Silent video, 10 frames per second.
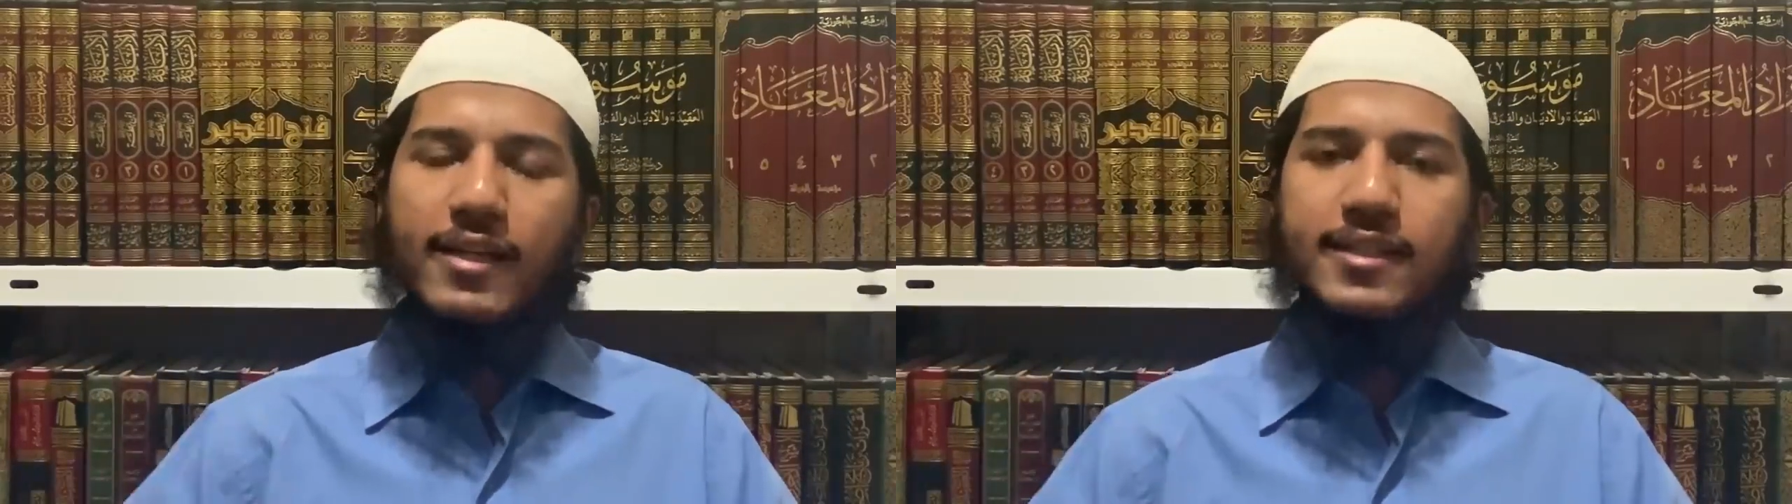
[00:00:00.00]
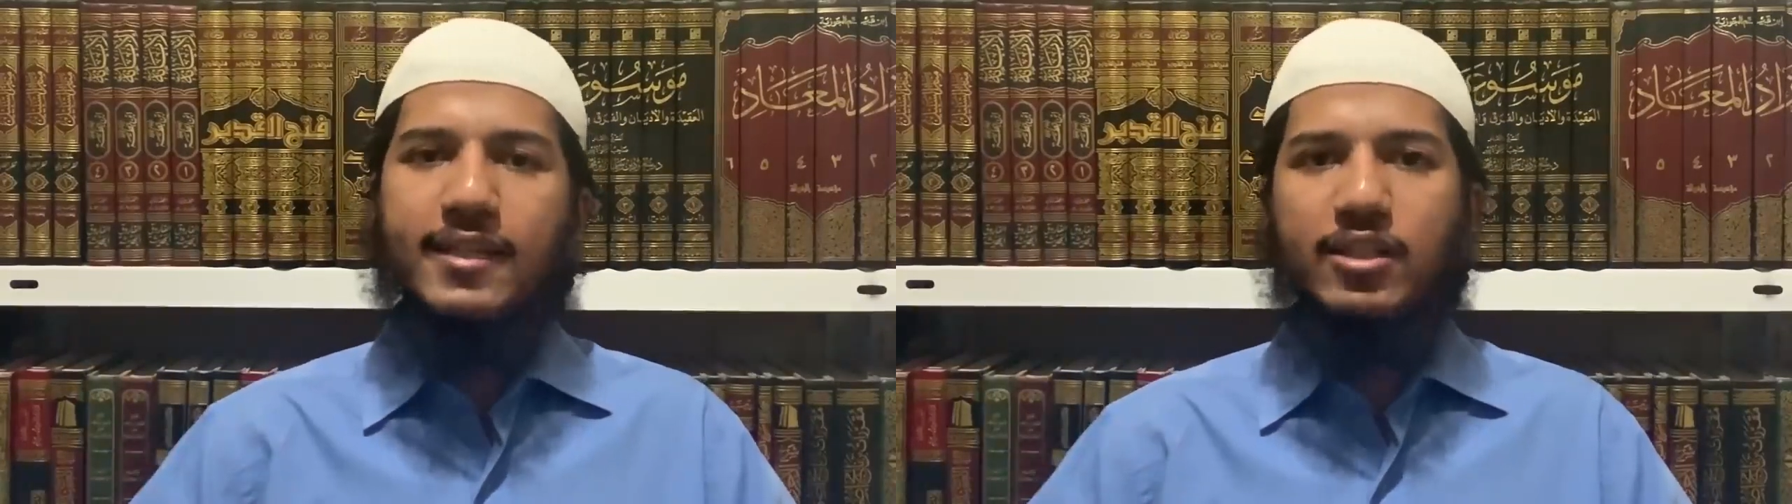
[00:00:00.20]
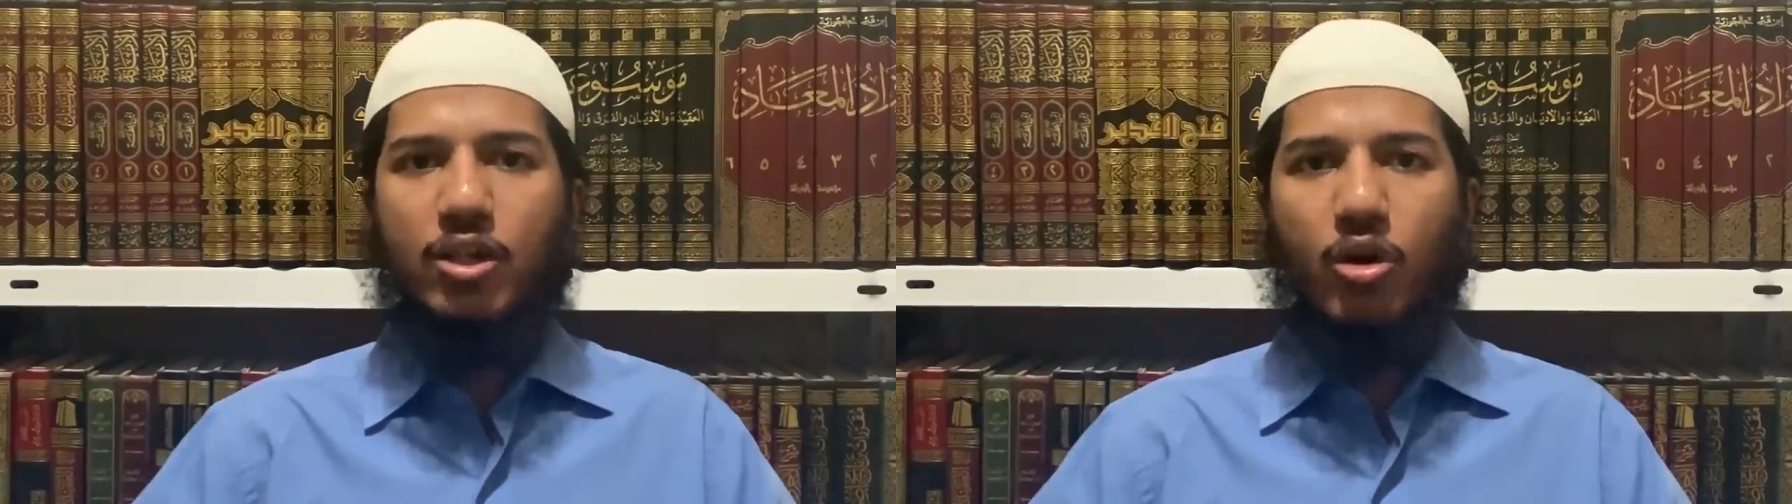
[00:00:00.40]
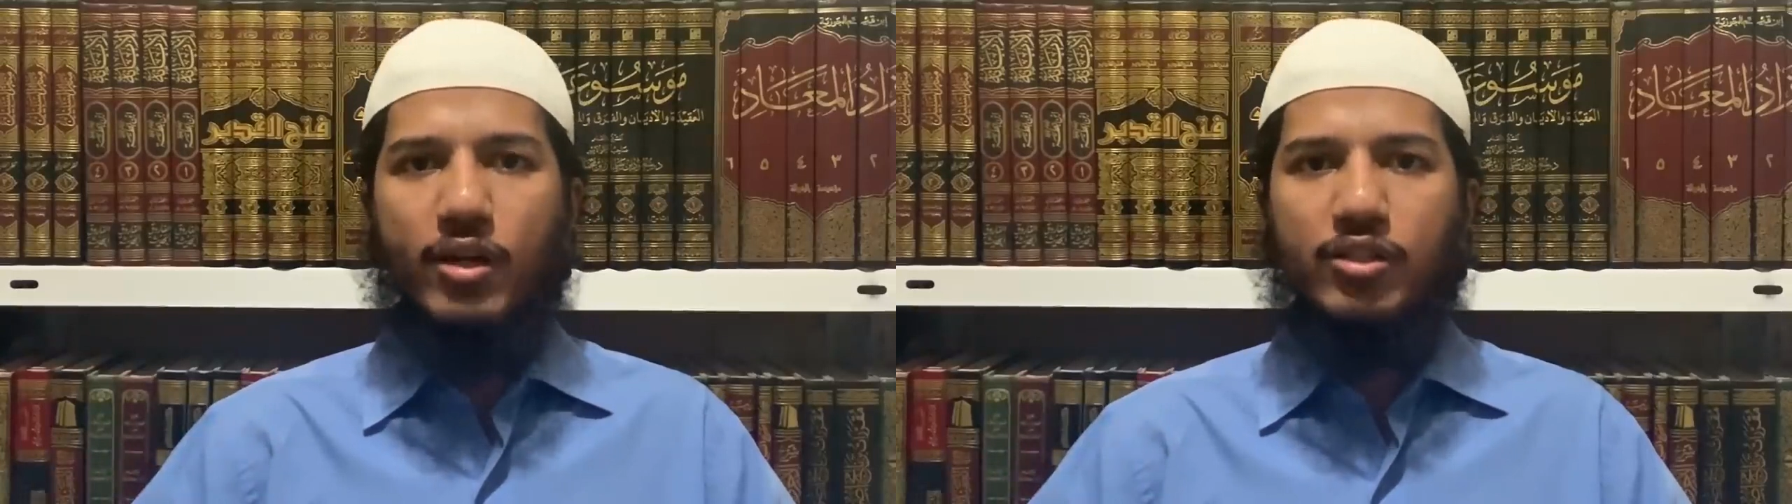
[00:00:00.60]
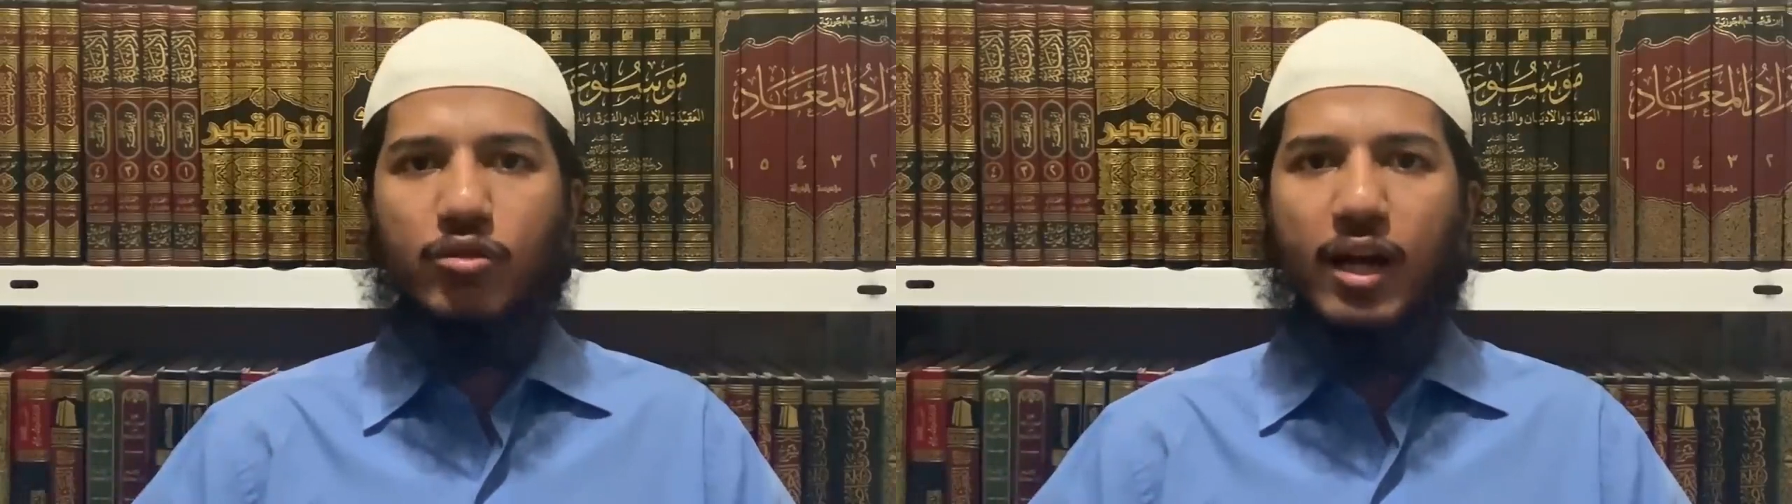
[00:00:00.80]
says in the
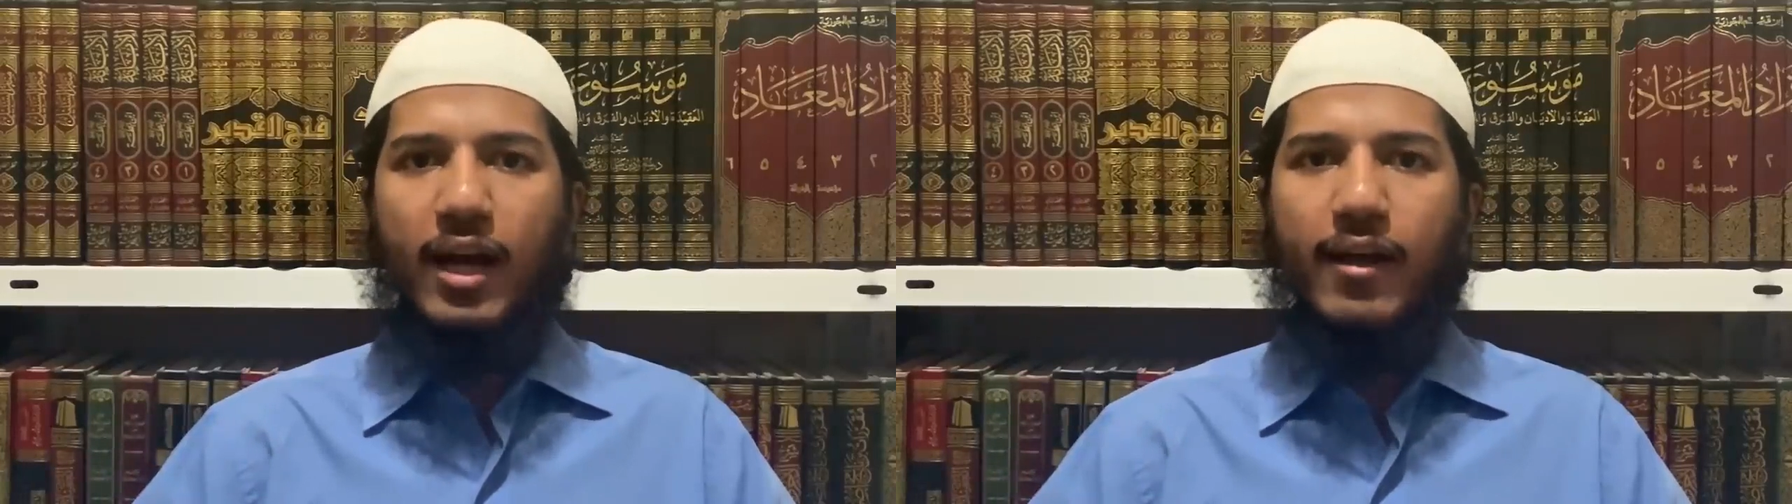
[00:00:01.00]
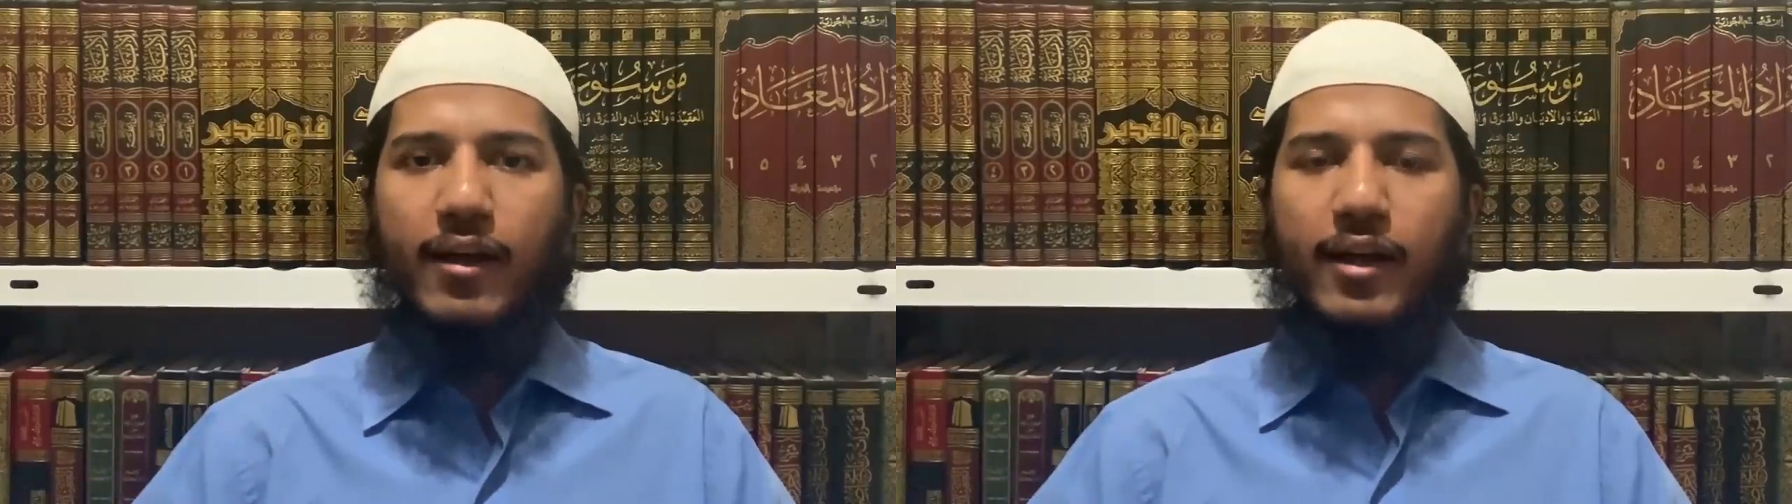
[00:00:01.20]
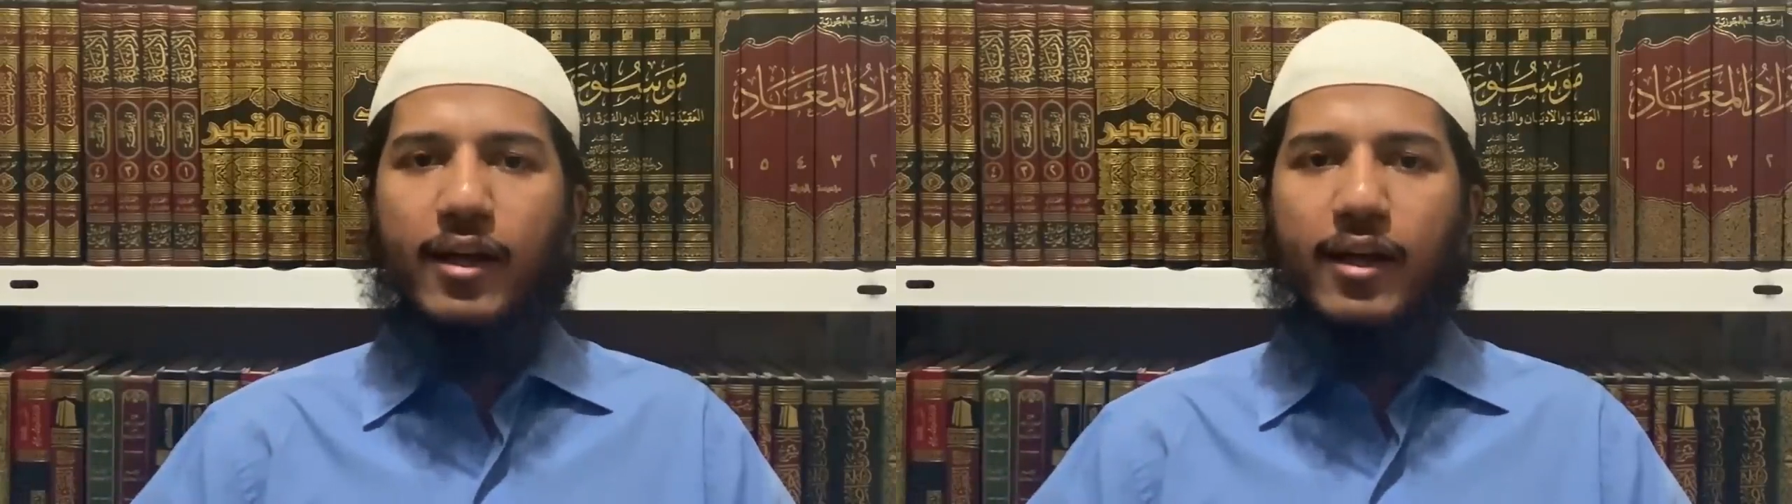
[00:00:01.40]
glorious Quran,